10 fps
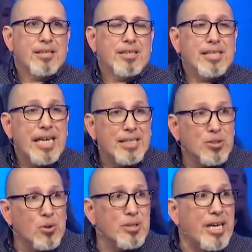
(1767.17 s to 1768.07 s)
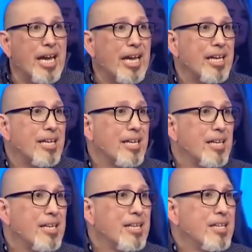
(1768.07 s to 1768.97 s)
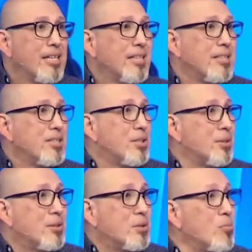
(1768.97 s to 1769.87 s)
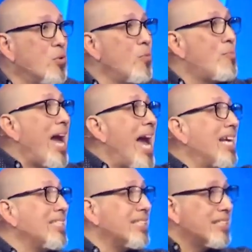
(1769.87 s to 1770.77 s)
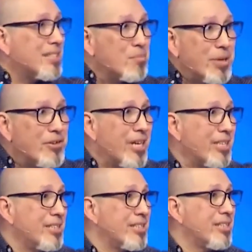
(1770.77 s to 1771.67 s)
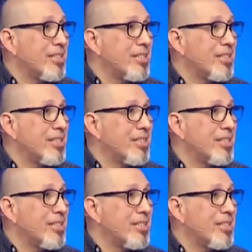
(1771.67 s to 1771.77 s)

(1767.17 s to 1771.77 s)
Today's your day to, to move past the bitterness.